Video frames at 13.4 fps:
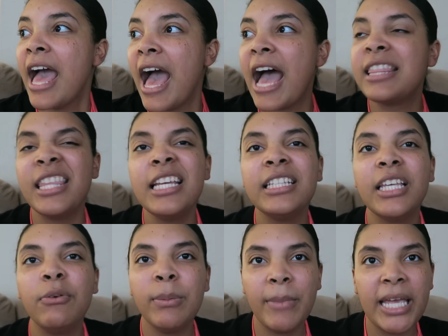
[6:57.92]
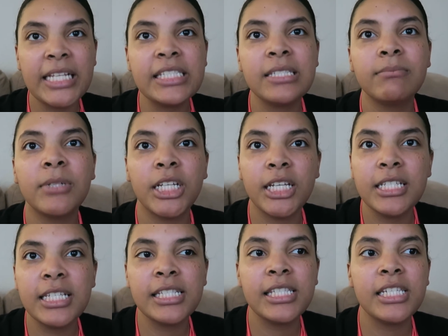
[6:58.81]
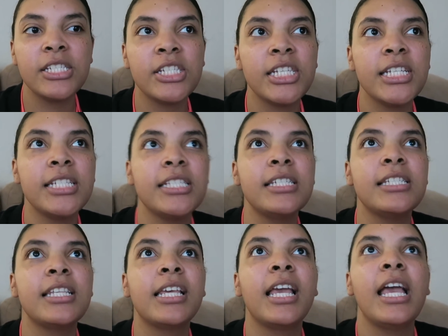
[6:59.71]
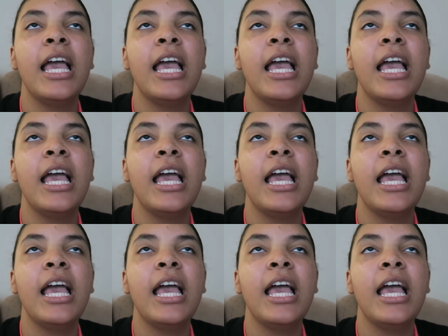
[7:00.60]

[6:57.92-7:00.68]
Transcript: I think that we made some good decisions.